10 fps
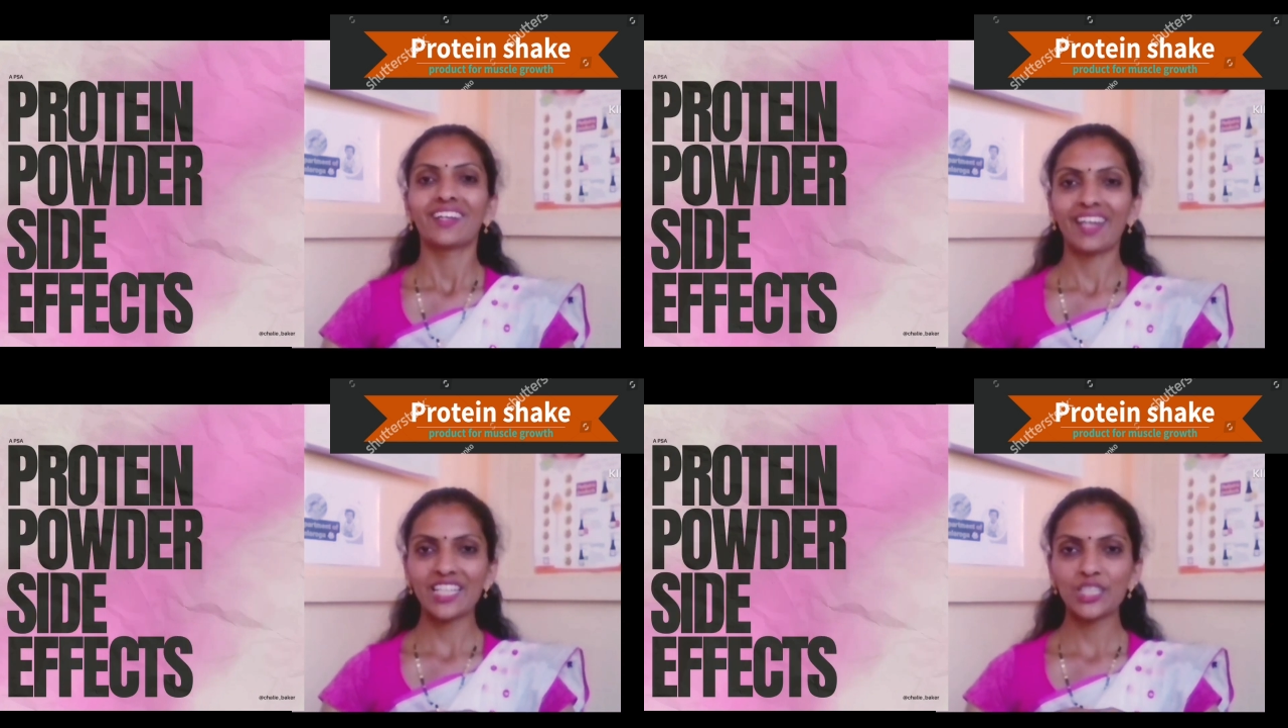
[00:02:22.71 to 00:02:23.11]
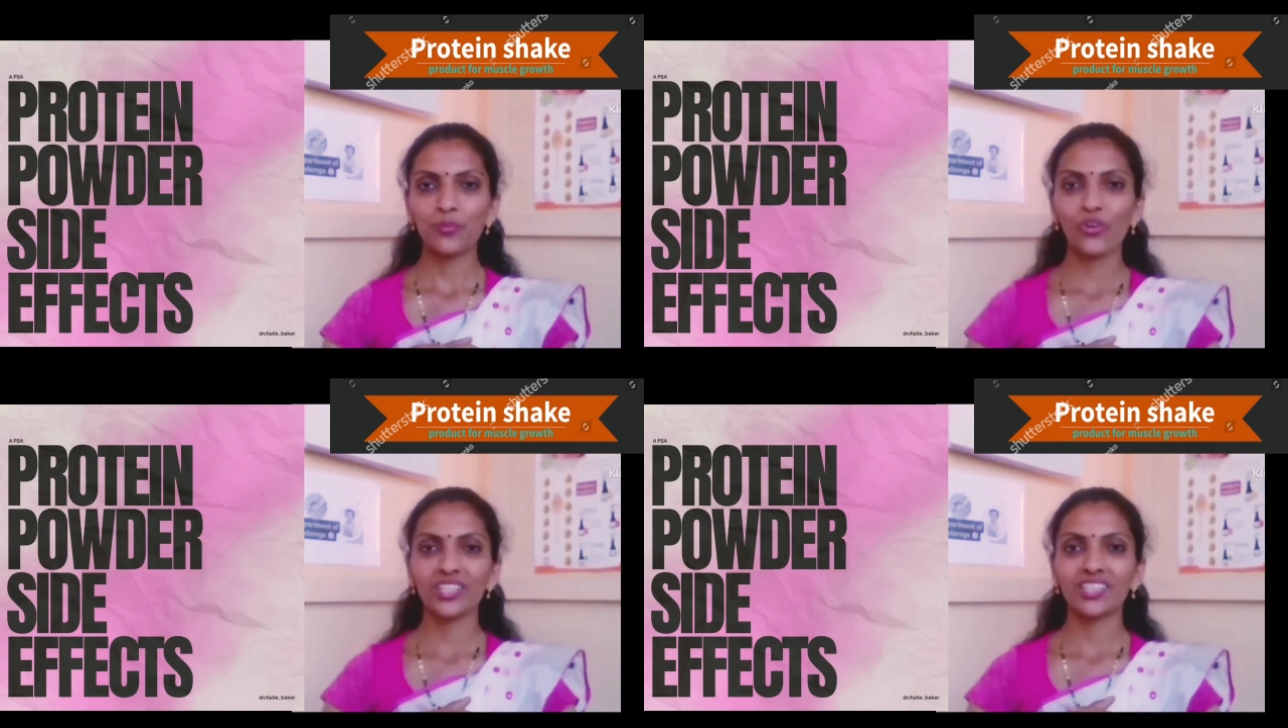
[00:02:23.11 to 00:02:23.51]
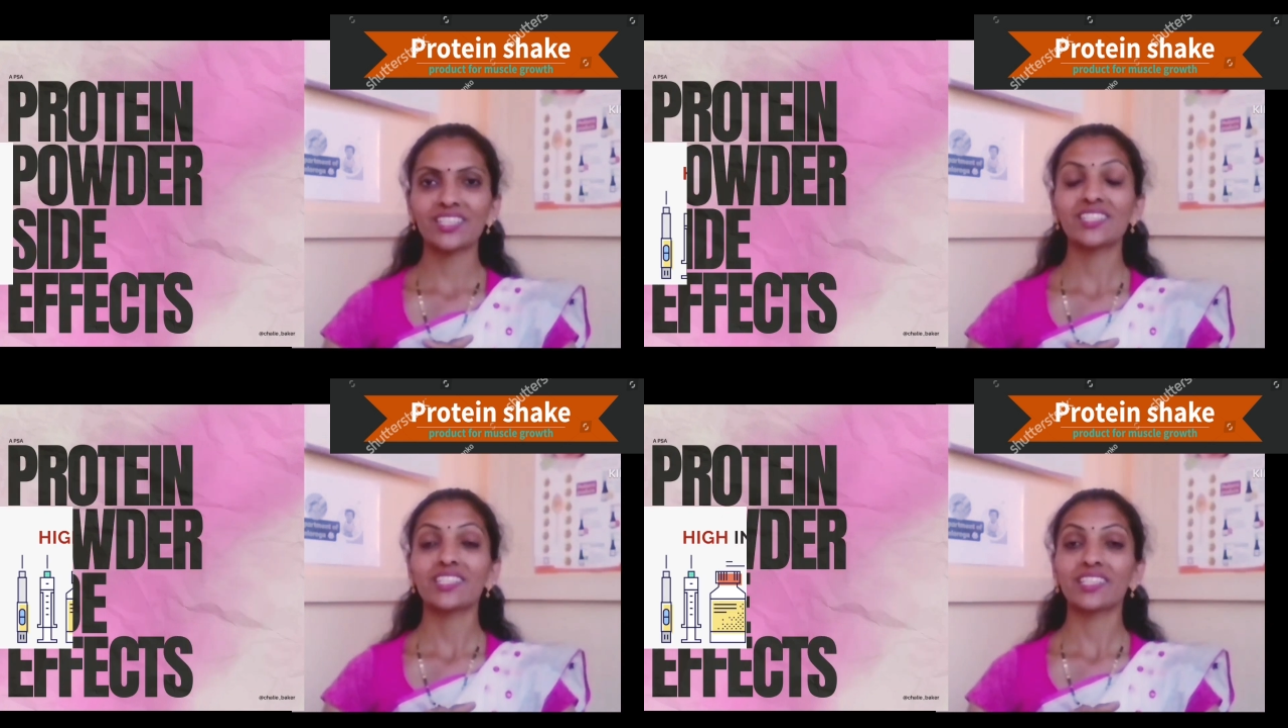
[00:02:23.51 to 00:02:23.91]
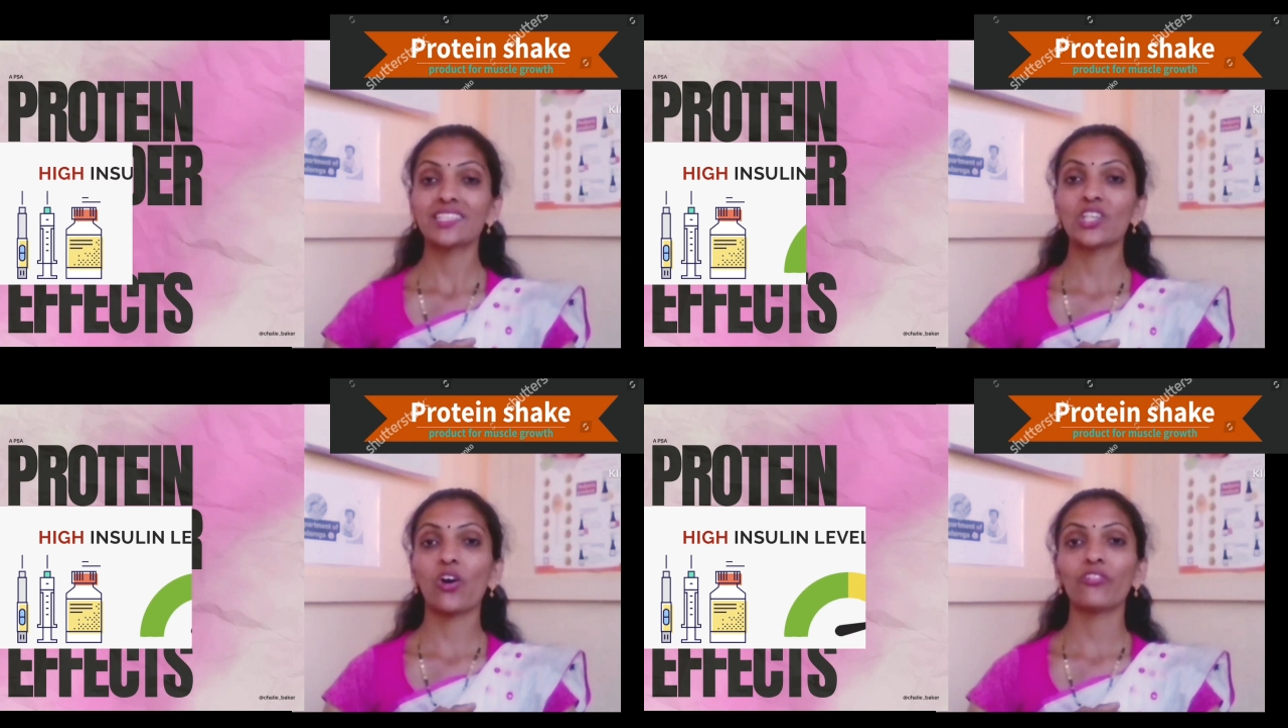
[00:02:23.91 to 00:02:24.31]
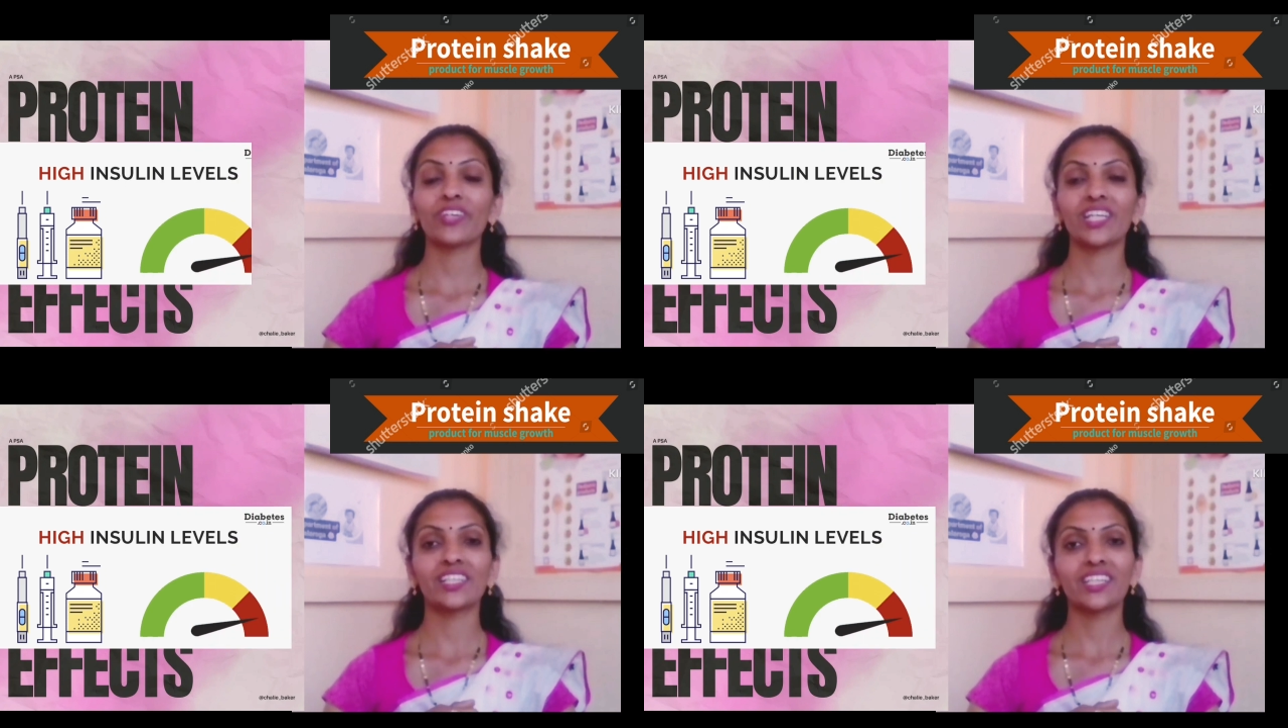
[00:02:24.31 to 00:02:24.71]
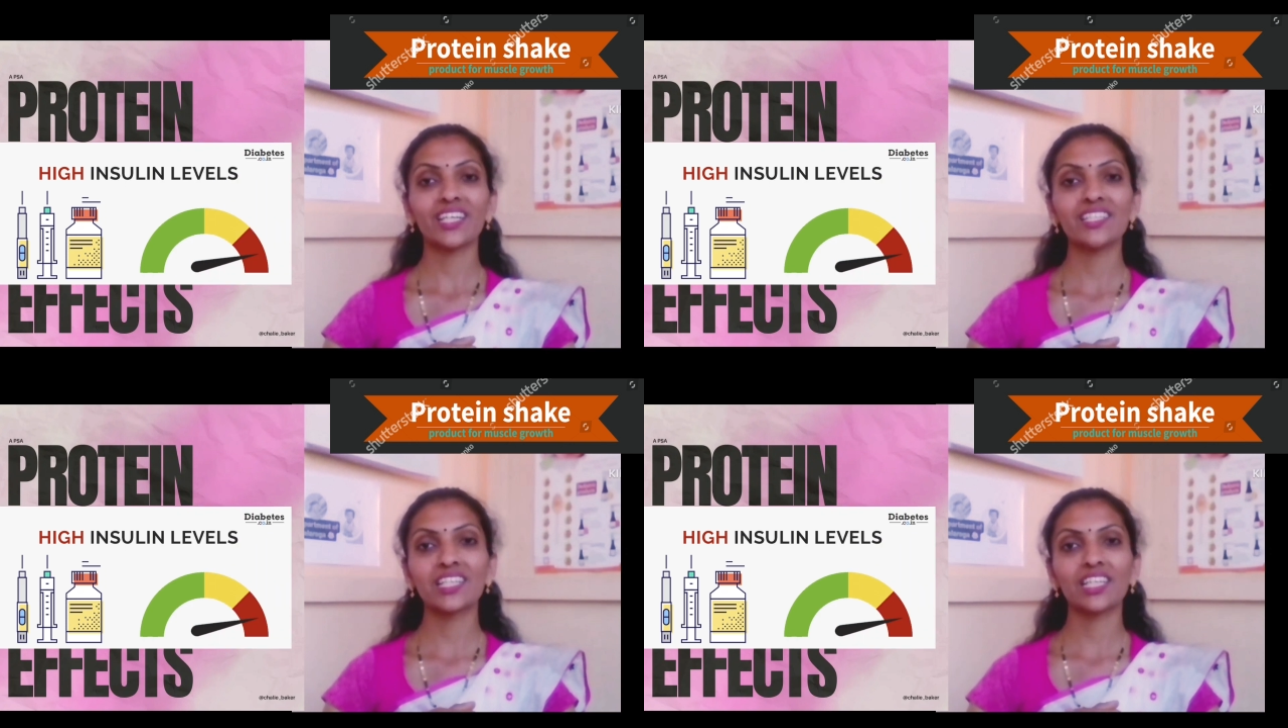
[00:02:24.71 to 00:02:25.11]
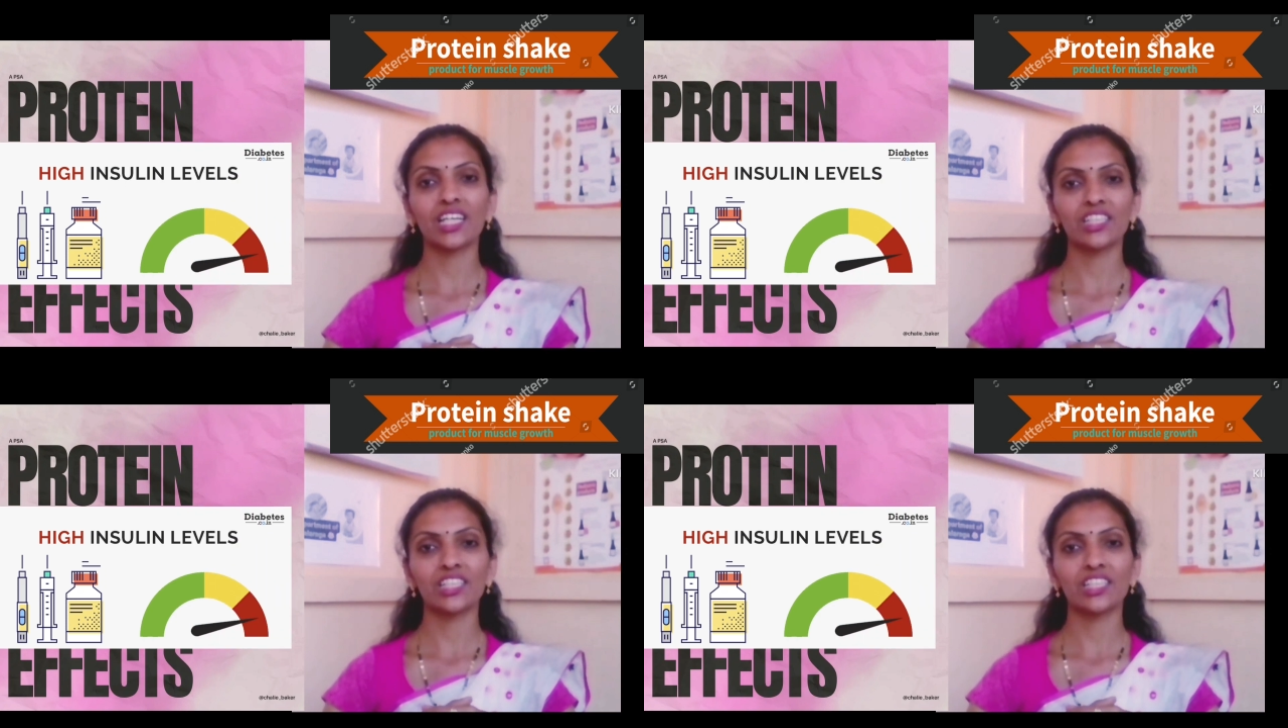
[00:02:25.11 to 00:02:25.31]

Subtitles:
Next point is risk of increasing